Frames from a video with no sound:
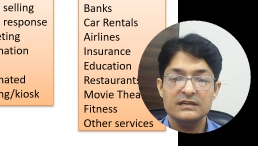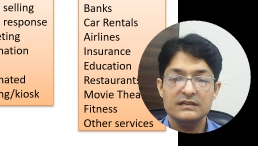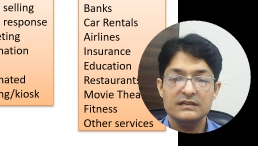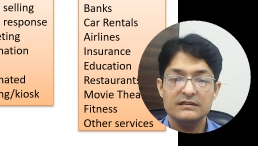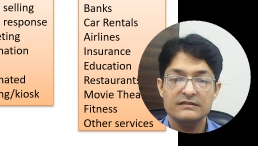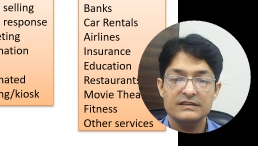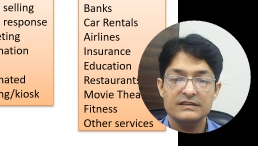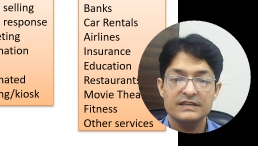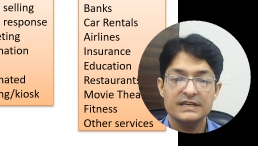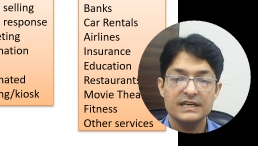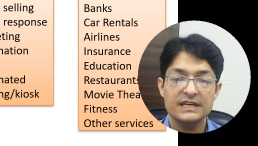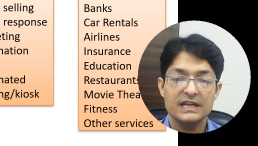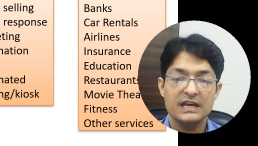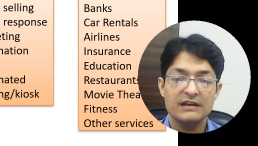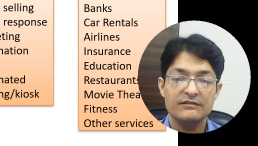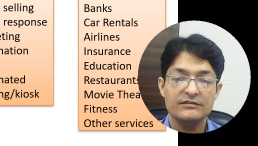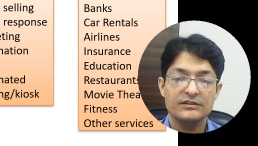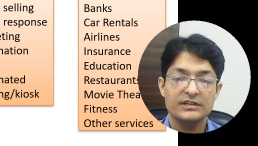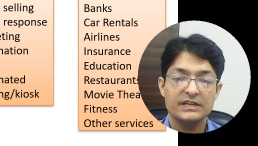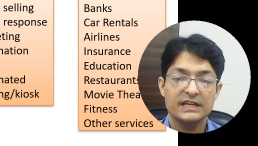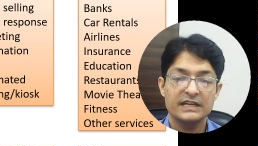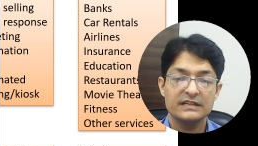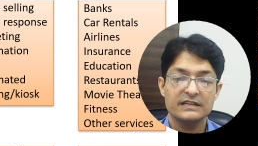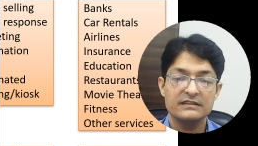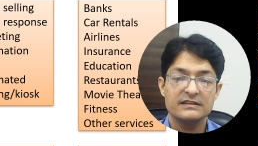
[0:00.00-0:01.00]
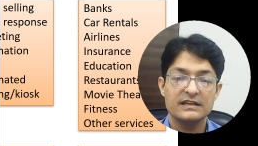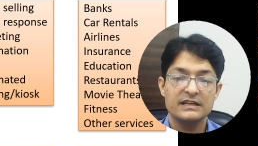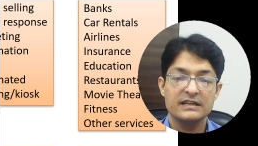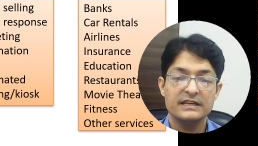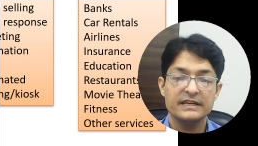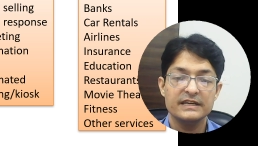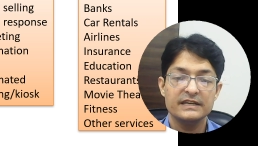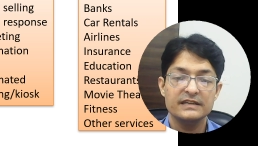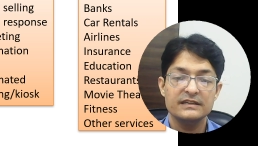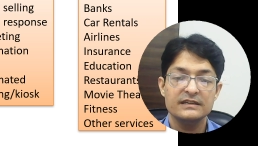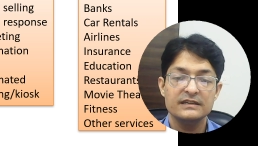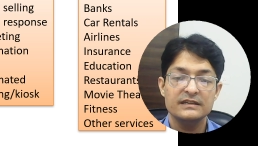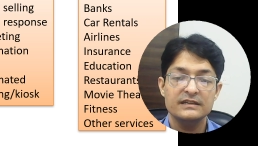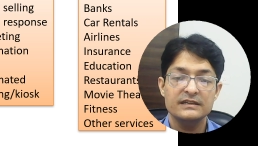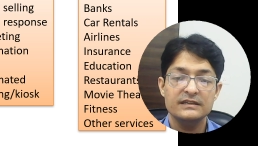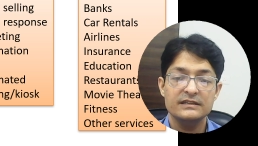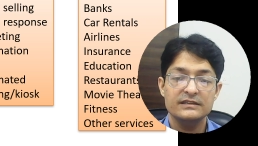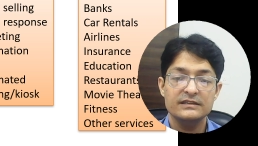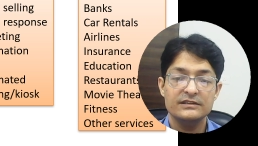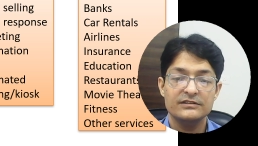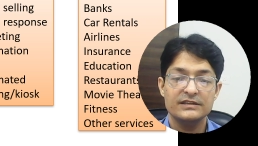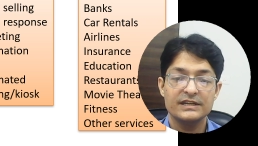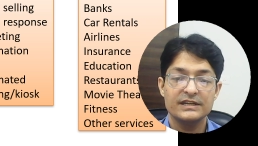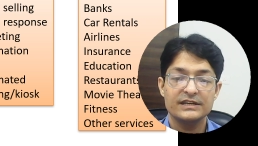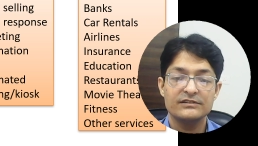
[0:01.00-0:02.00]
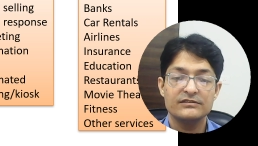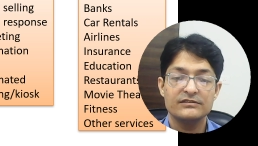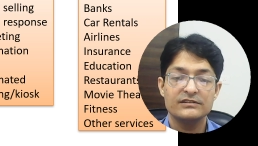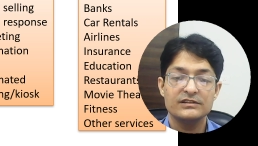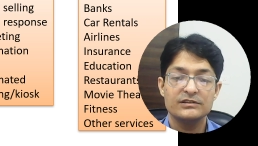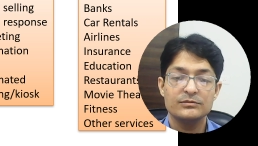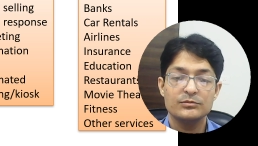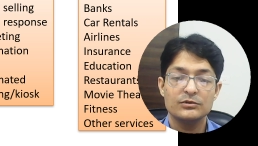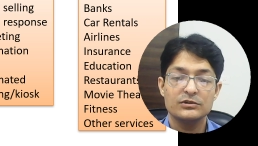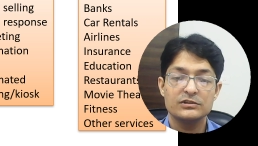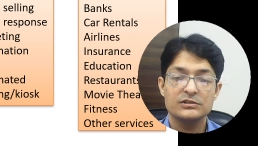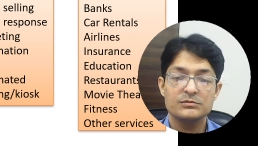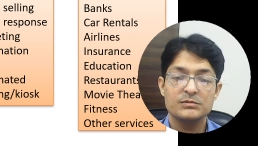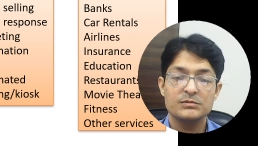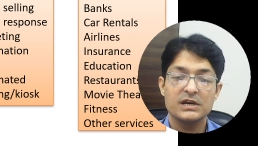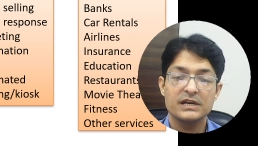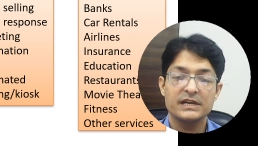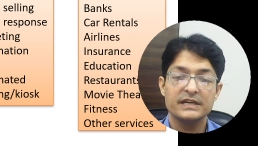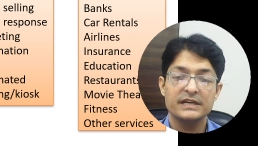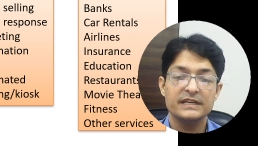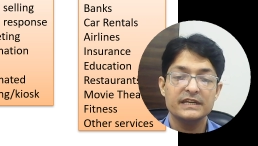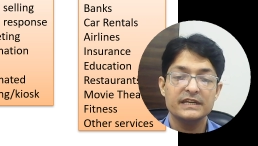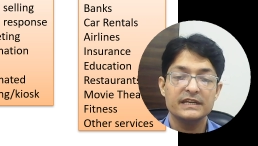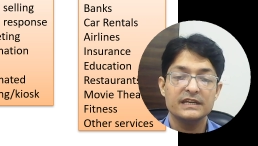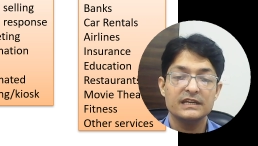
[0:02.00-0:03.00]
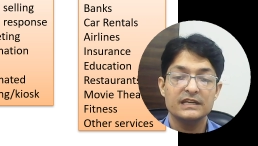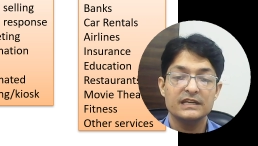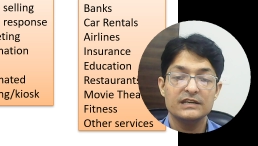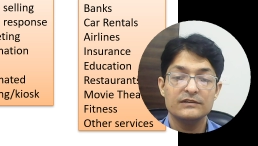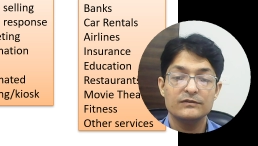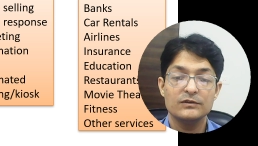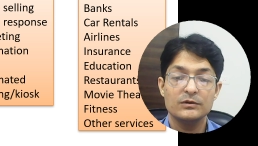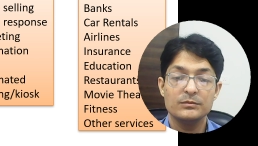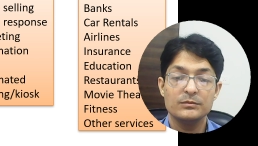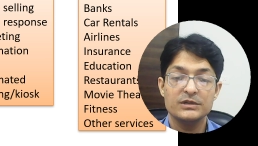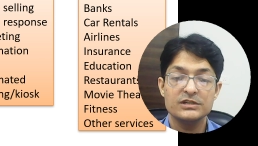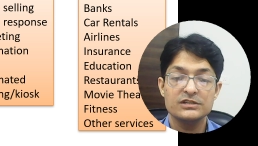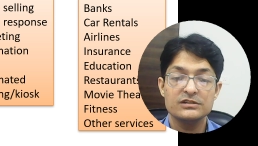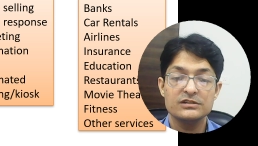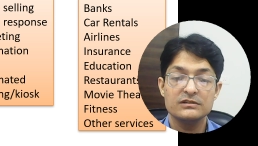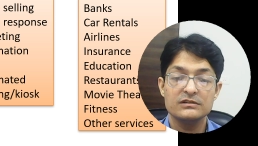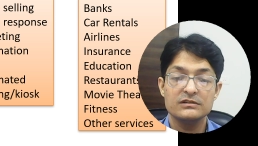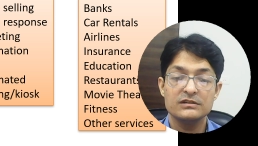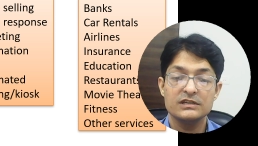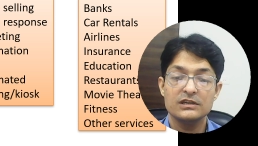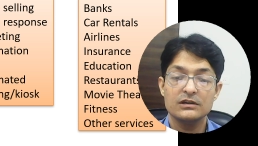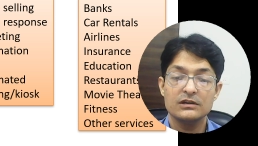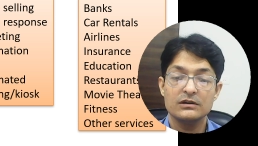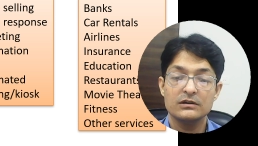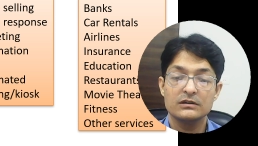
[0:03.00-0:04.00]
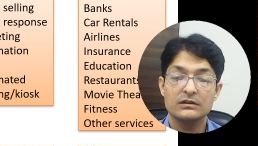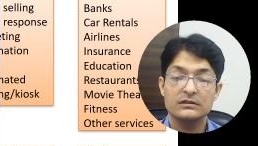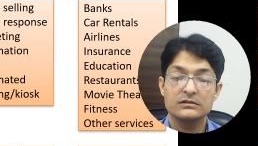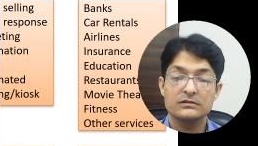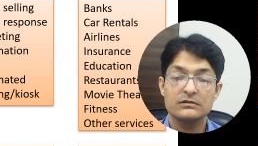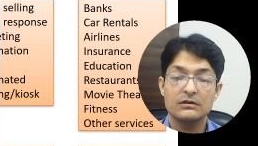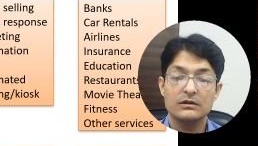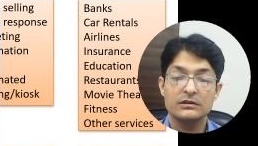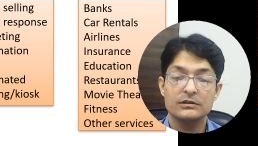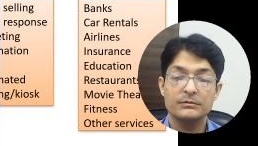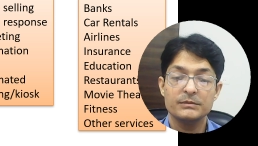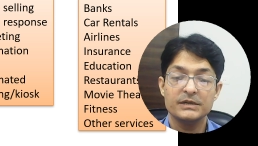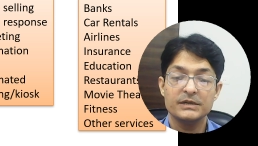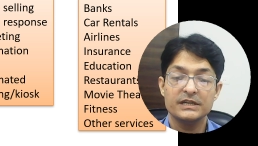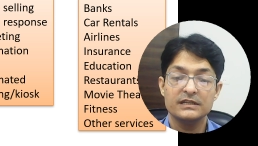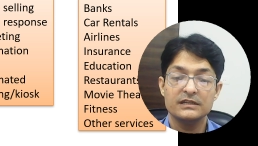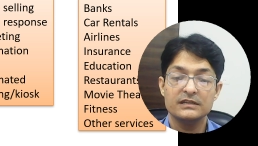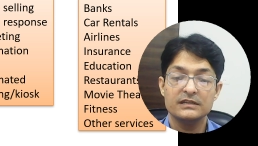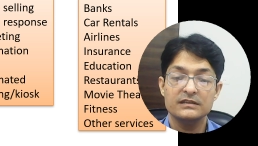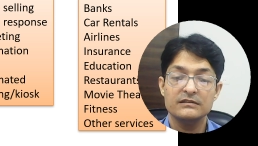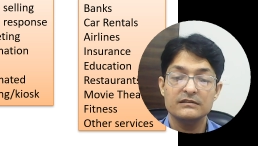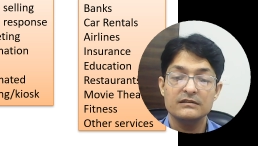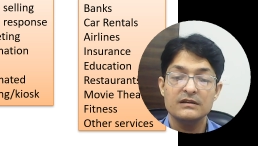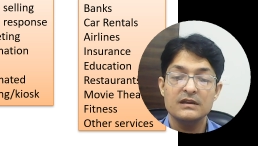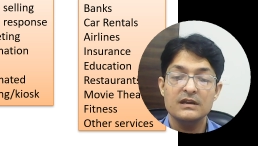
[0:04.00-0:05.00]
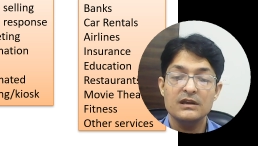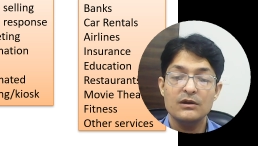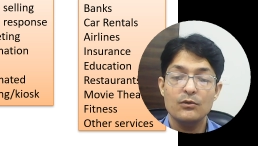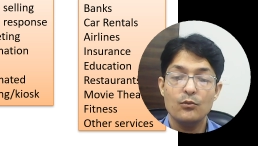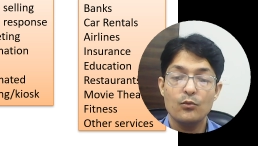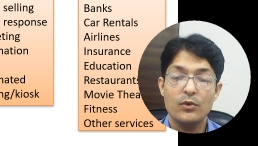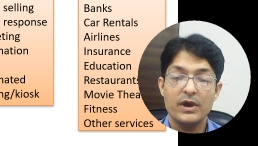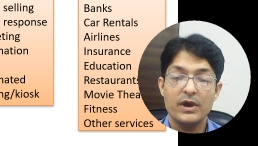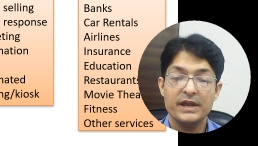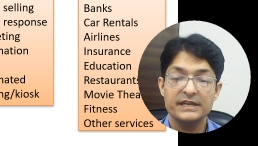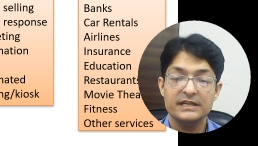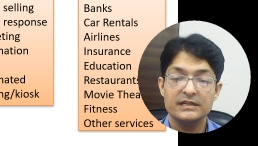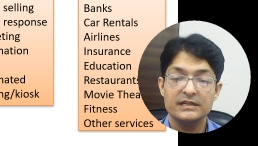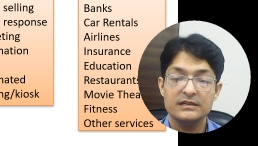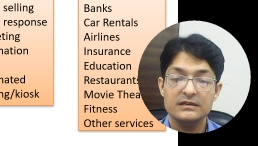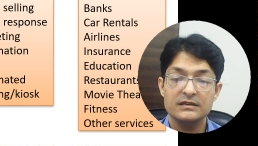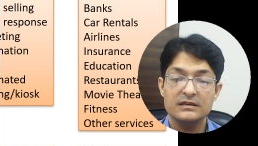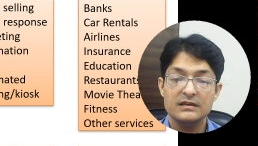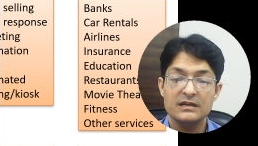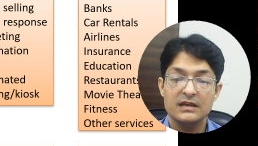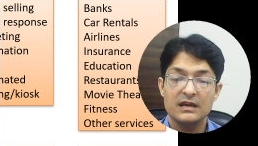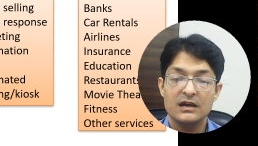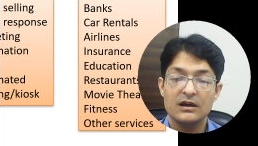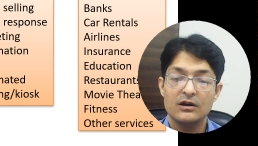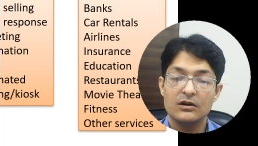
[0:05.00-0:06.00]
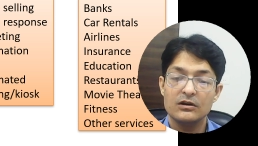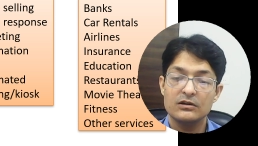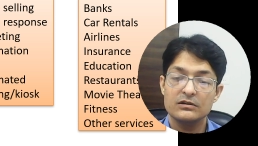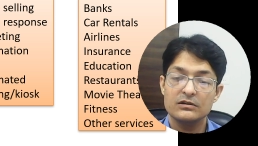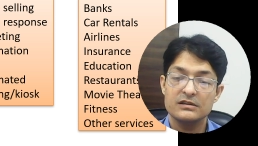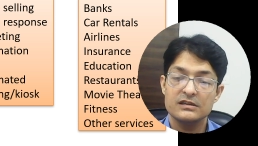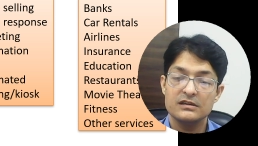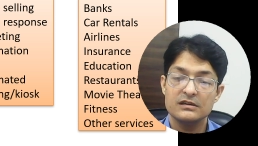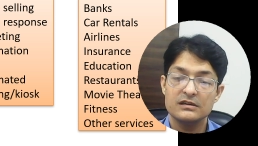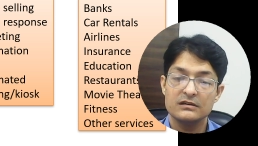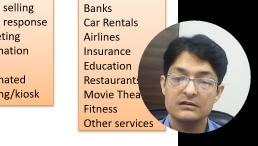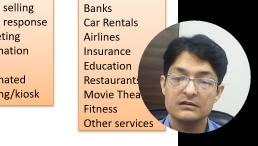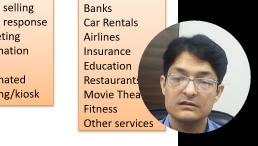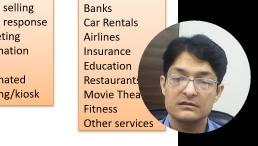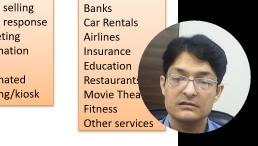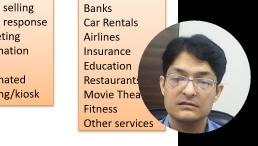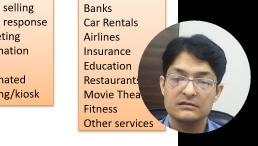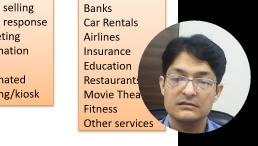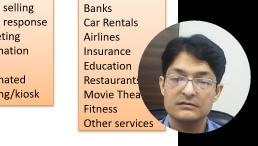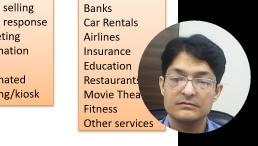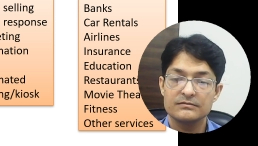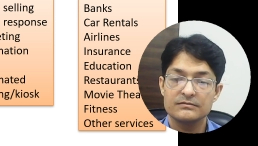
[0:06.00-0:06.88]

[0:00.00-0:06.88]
we can have direct selling, direct response marketing, information, kiosk, automated vending, or kiosk.